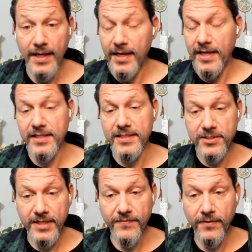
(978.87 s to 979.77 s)
It's
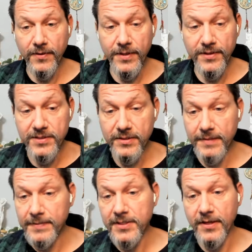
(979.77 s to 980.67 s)
straightforward. The
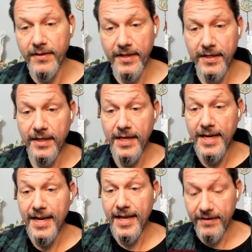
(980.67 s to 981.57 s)
script is all there.
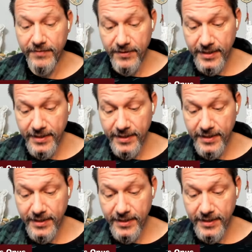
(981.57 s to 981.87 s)
Everything I